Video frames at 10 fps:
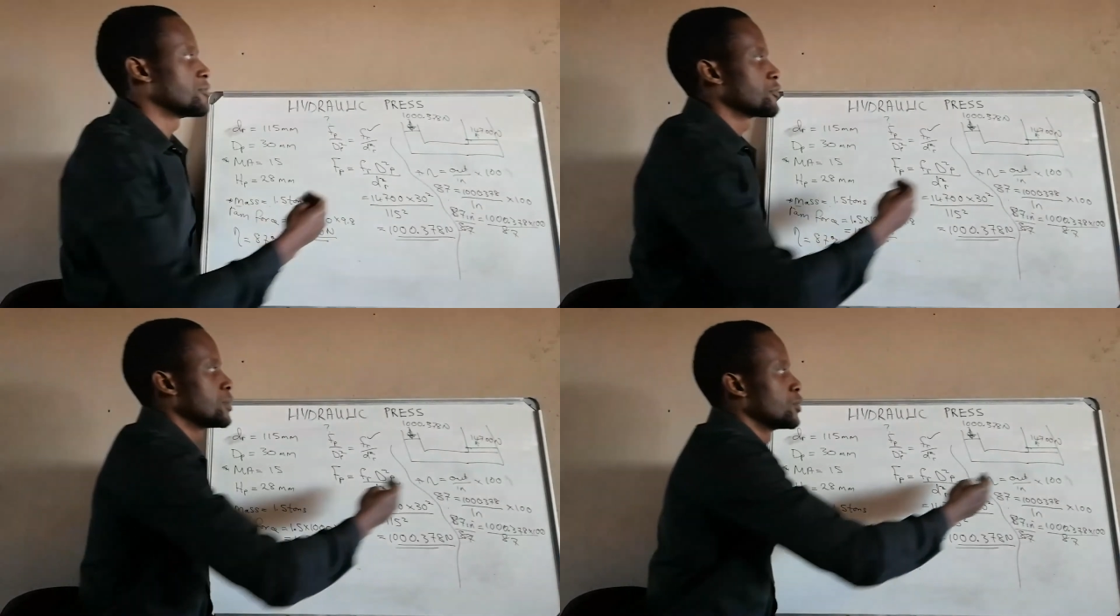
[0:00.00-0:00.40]

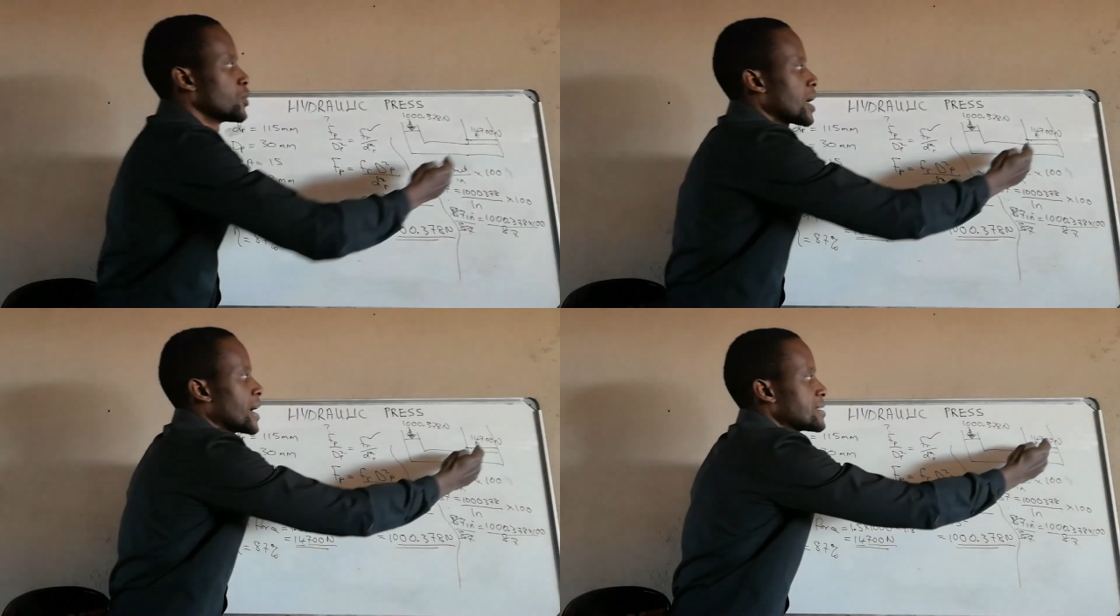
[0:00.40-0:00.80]
If we
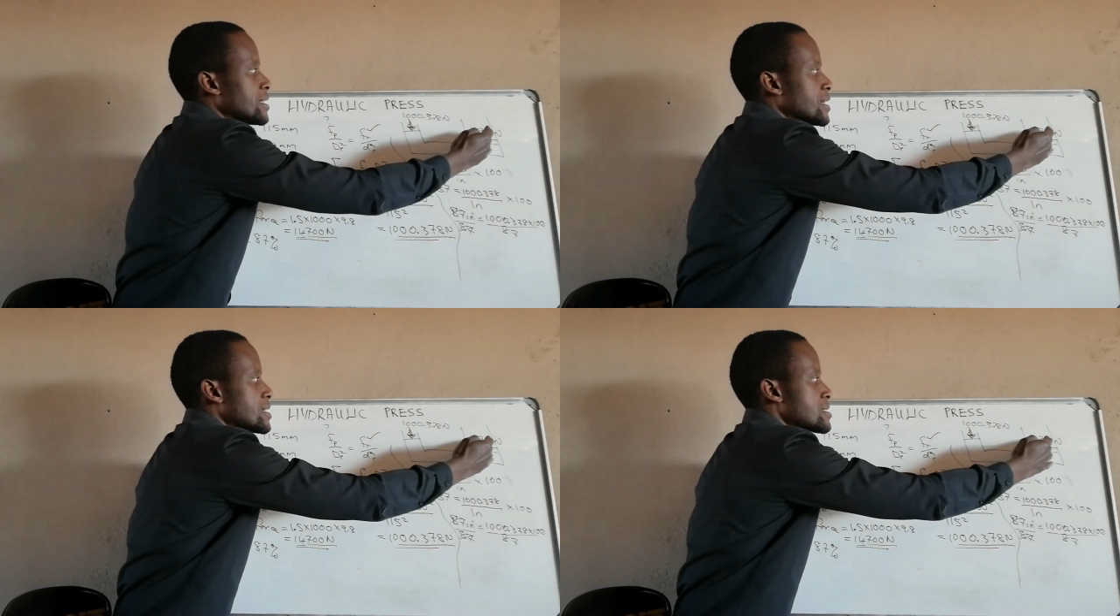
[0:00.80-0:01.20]
look
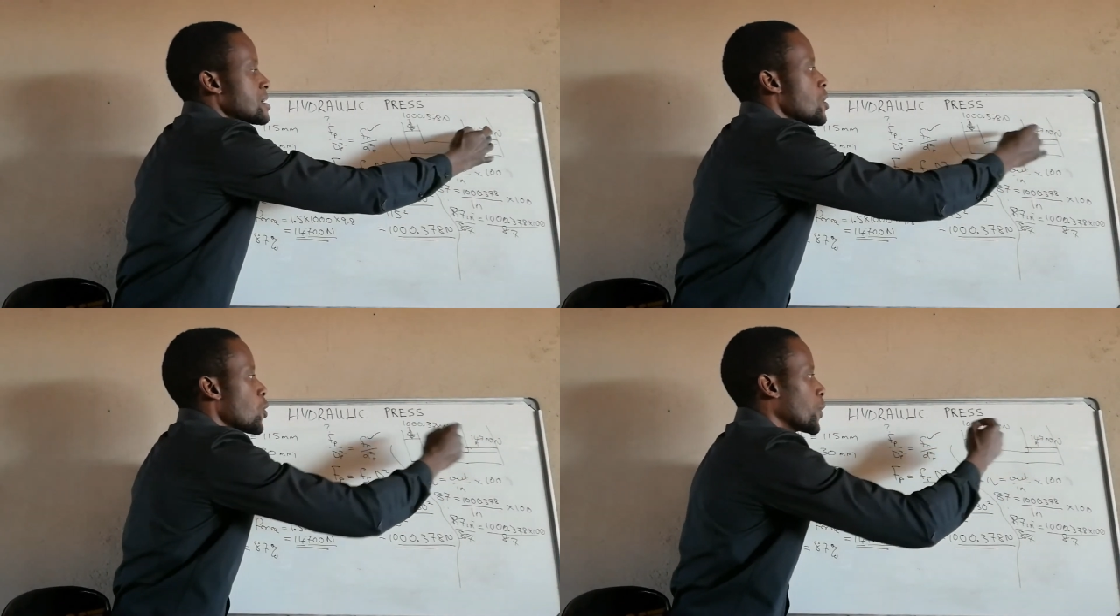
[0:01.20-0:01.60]
at
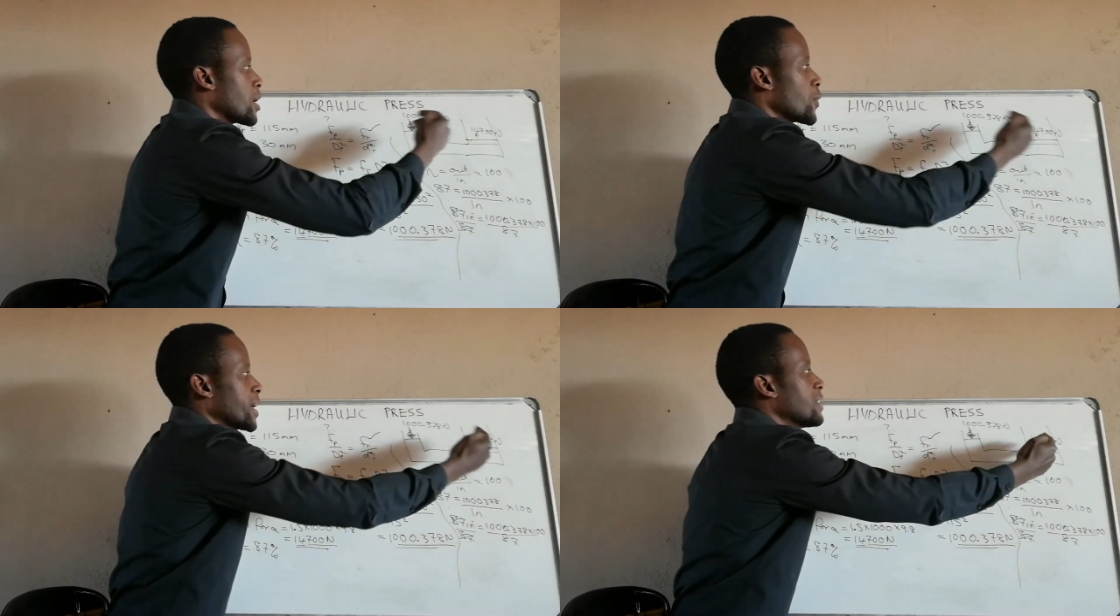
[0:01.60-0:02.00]
this, we
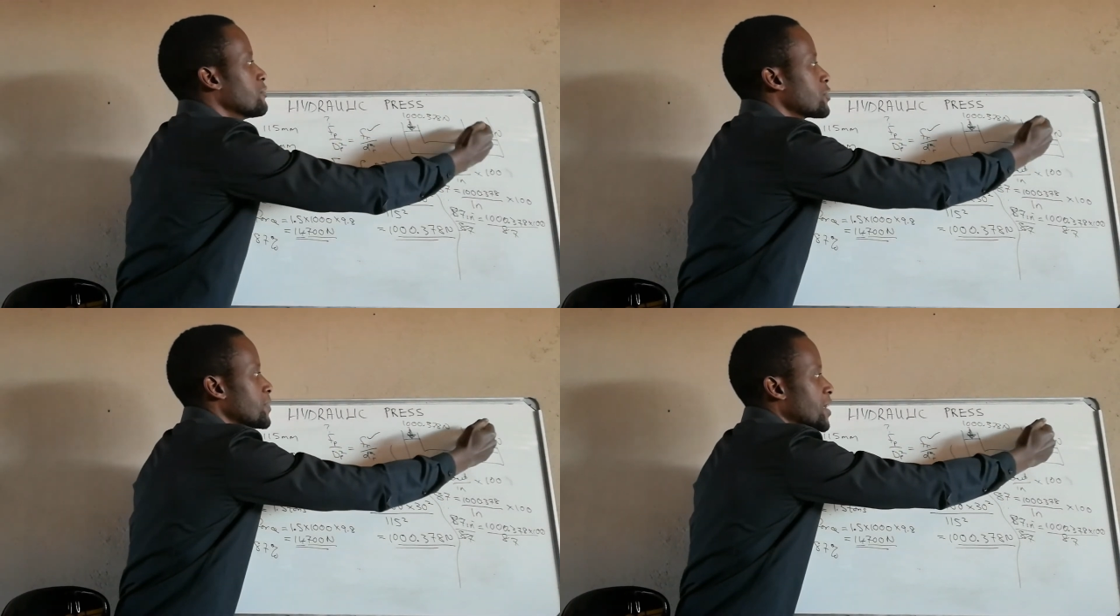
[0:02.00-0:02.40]
are
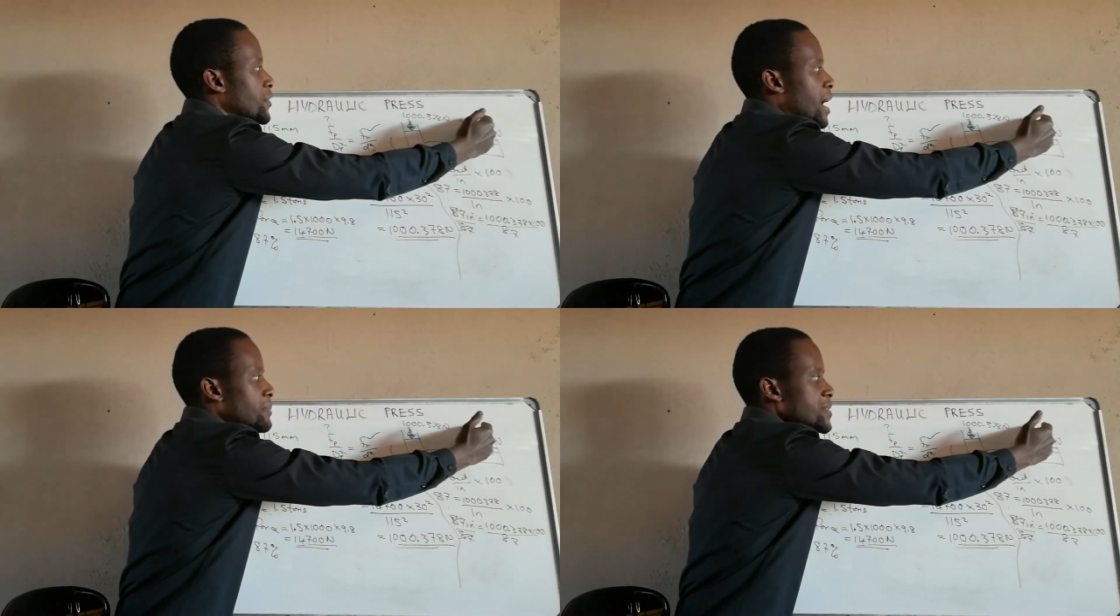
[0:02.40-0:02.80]
working from the
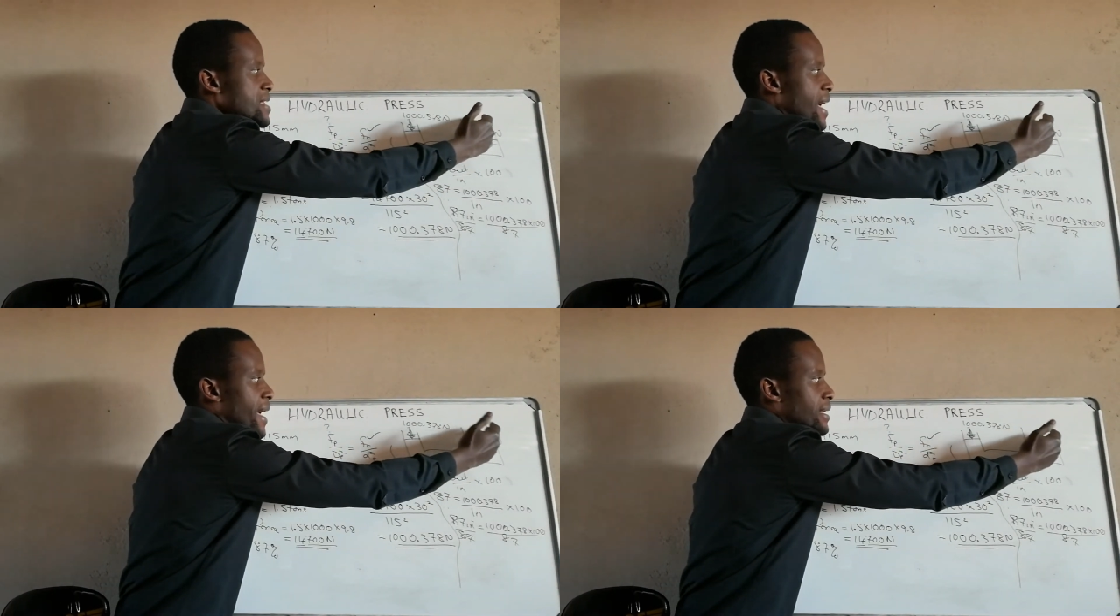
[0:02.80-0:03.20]
ram
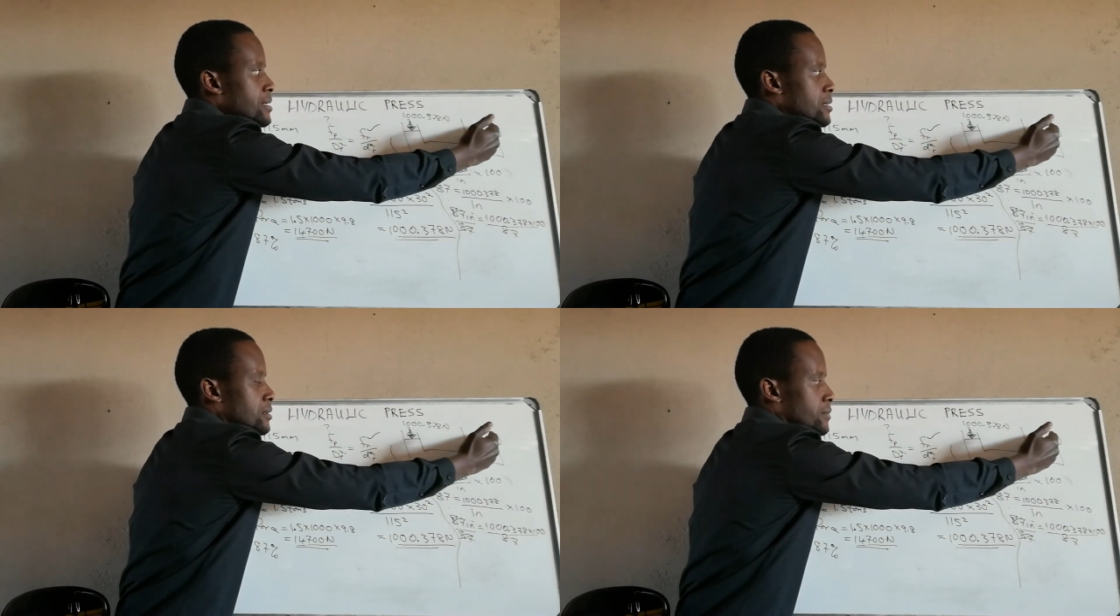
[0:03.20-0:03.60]
side